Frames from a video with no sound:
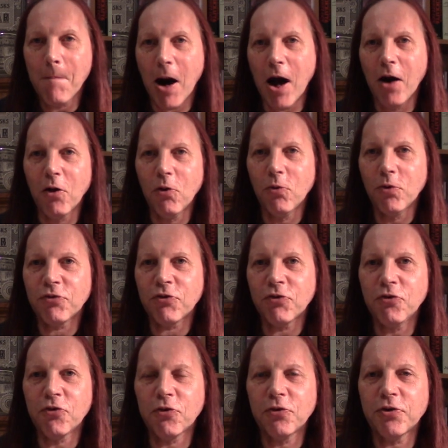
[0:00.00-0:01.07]
I always
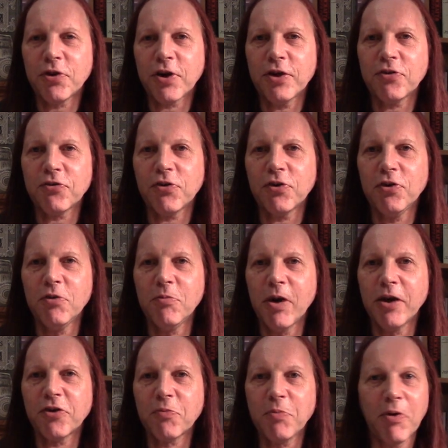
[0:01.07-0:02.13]
enjoy tasting new
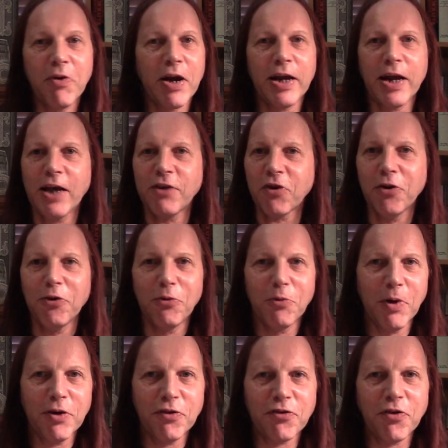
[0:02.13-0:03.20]
make spirit, and as I
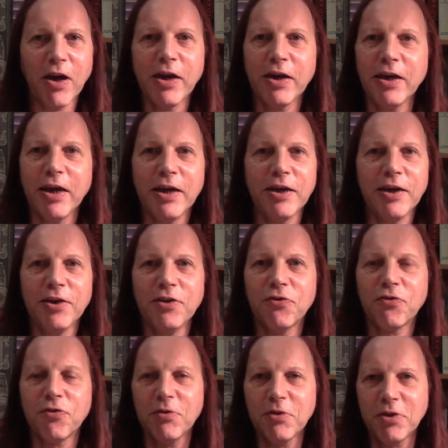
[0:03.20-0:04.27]
always say, it
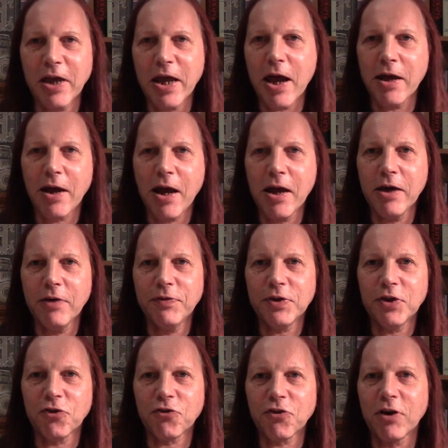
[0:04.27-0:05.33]
is the DNA of a
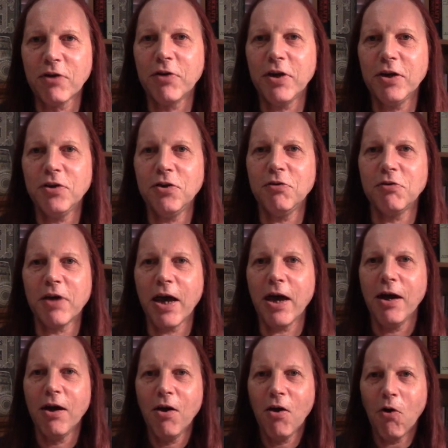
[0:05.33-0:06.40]
distillery, and you
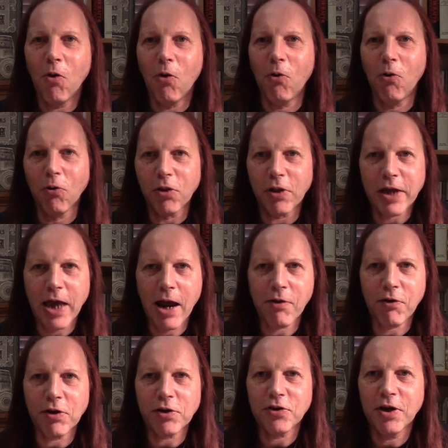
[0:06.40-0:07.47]
get all the
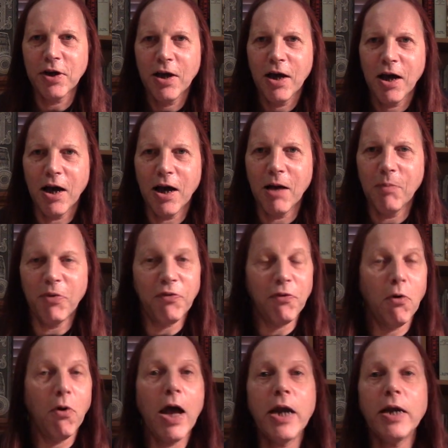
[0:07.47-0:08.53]
character
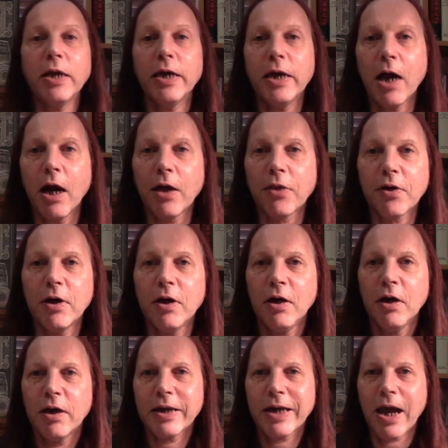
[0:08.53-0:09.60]
before any other
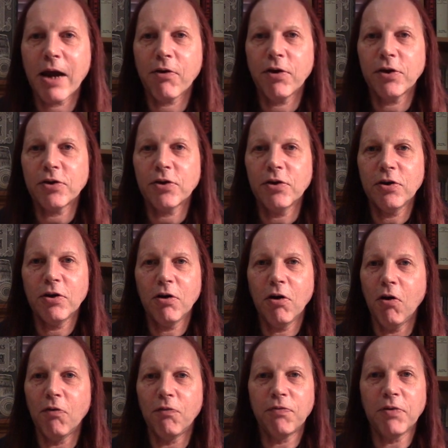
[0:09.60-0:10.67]
character
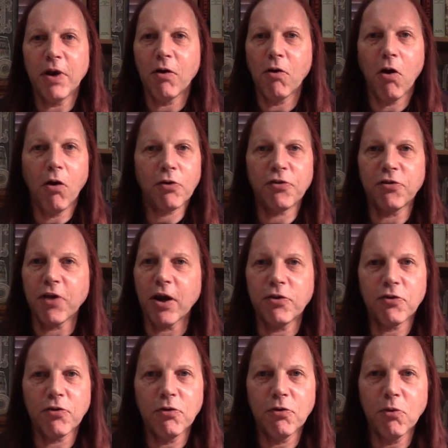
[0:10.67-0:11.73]
of, you know,
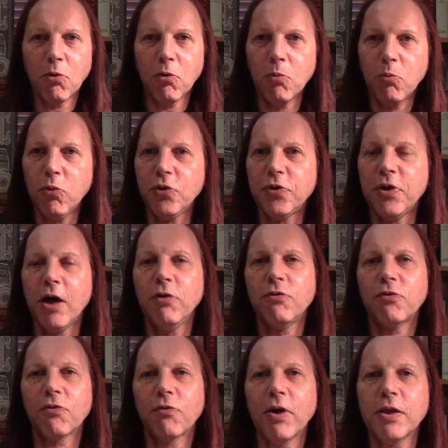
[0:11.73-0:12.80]
oxidation or wood
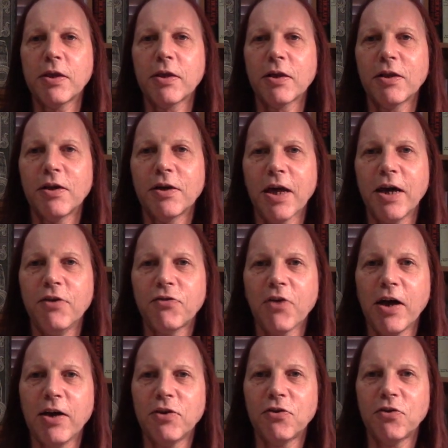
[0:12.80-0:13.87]
notes or anything like that is
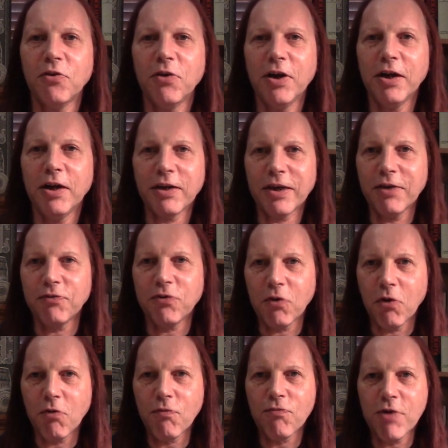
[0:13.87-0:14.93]
added to it, and it gives
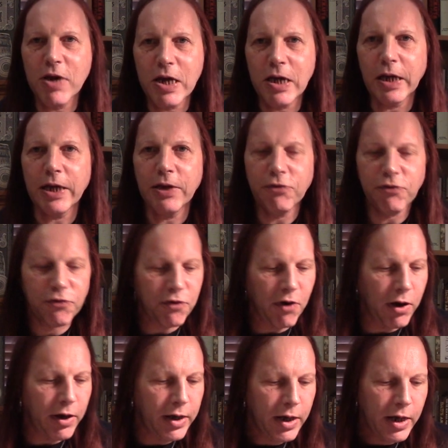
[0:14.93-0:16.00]
you a real
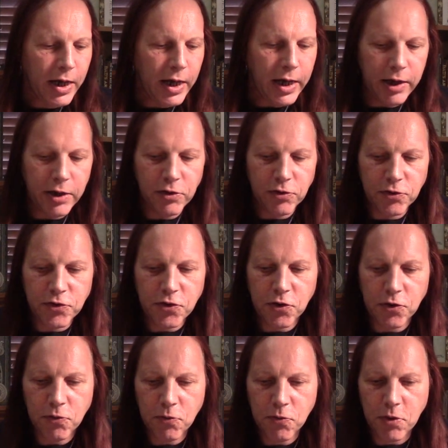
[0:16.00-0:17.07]
insight
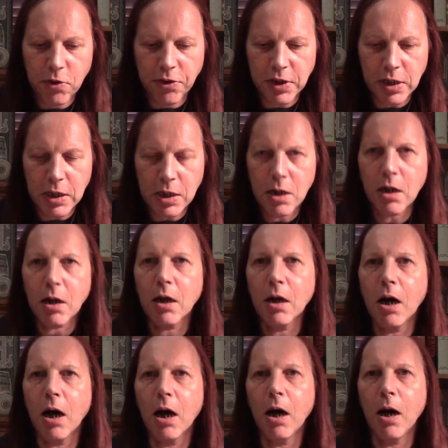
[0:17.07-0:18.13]
into the
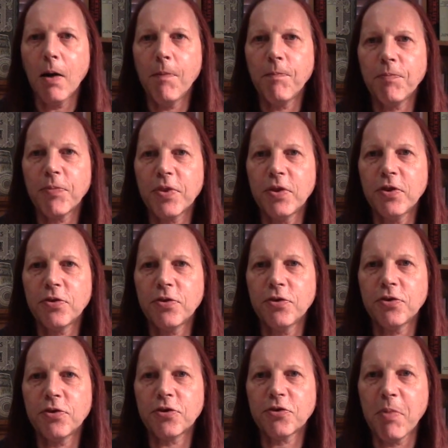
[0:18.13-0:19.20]

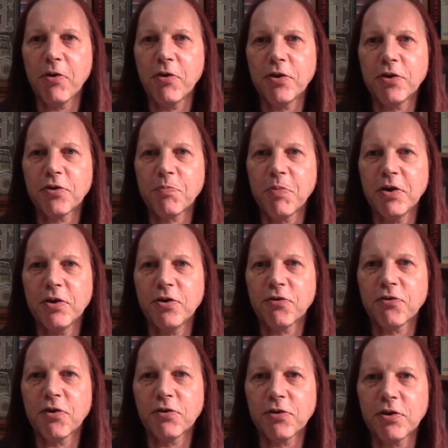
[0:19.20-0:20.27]
spirit that's been
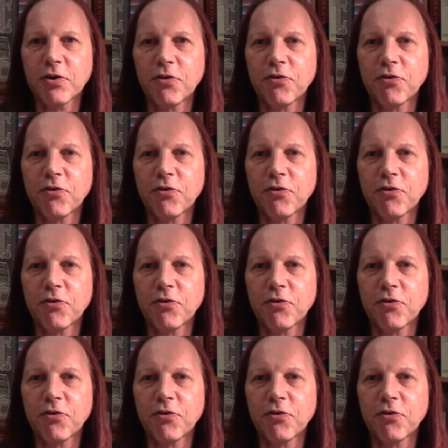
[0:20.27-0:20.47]
distilled at a